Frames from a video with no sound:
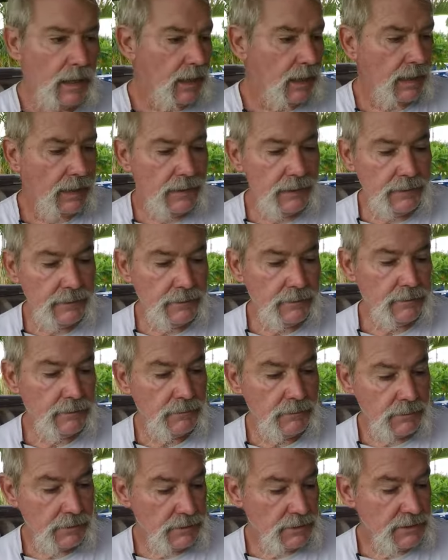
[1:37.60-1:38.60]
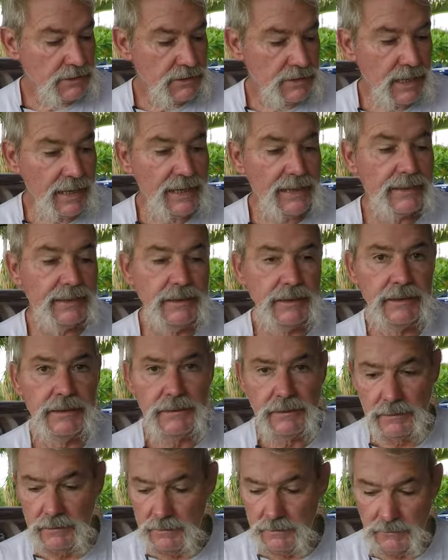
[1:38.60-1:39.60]
I sand it
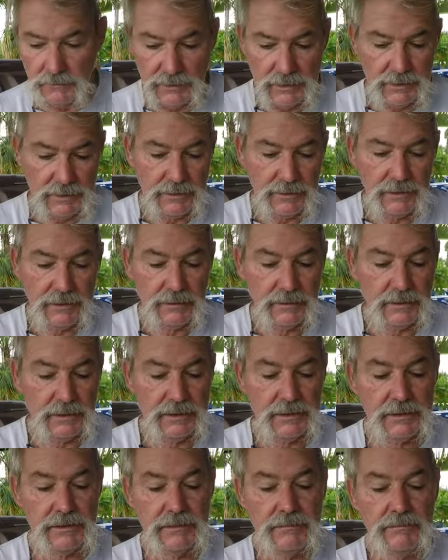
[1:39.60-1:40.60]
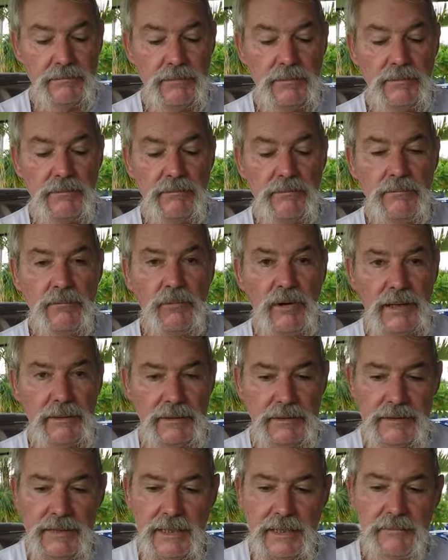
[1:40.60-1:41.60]
with this wet
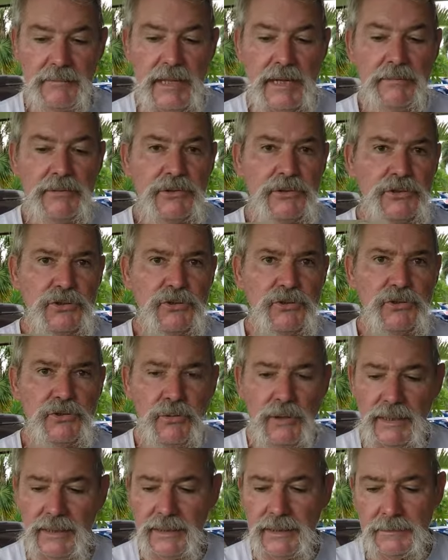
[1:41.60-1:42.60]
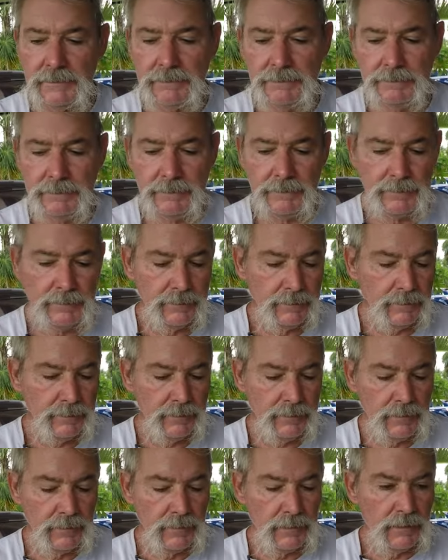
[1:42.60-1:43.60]
sandpaper 220,
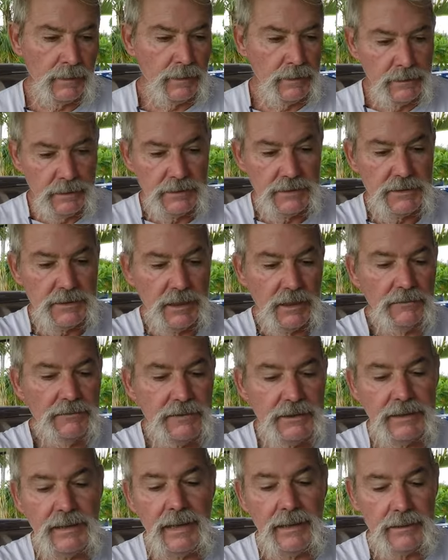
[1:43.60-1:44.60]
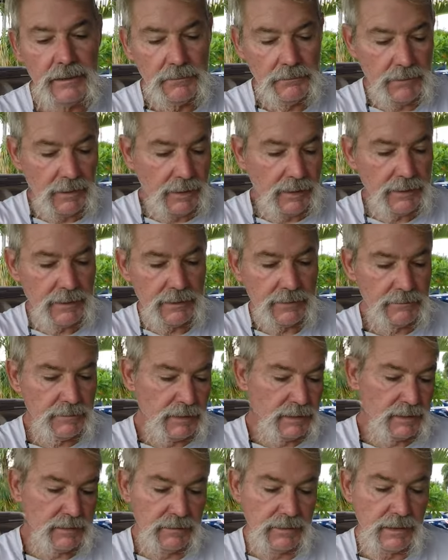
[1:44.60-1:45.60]
scuff it down the bottom
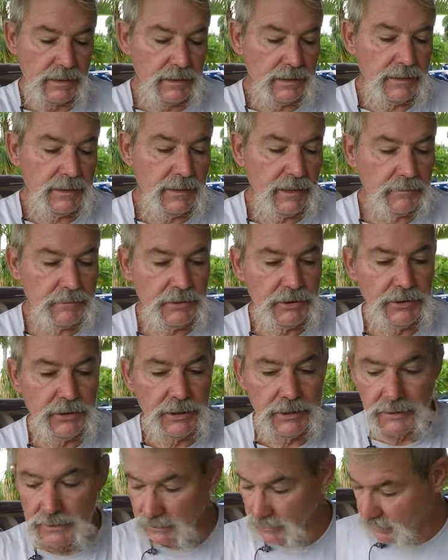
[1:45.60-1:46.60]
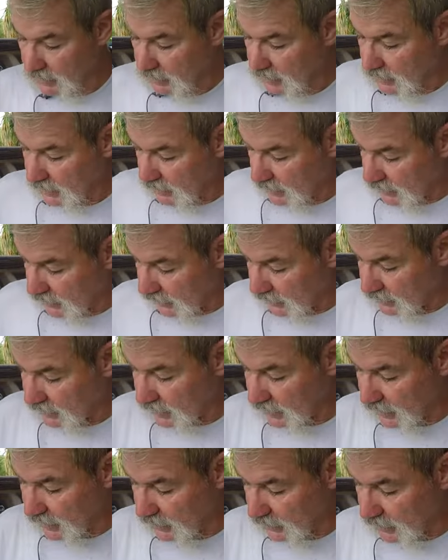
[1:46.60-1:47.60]
and clean it up good. I
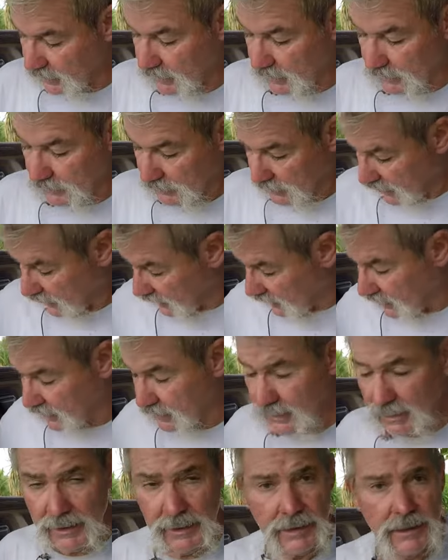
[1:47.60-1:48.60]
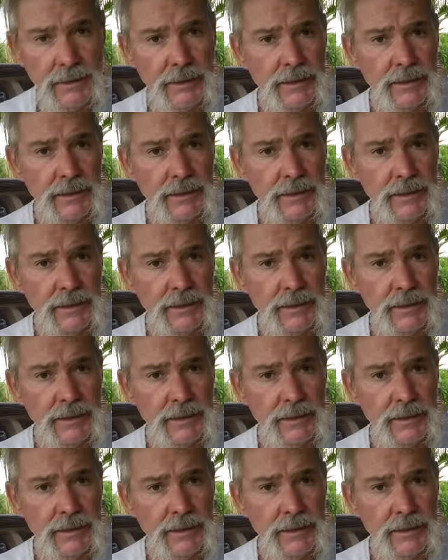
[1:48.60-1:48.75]
take a rag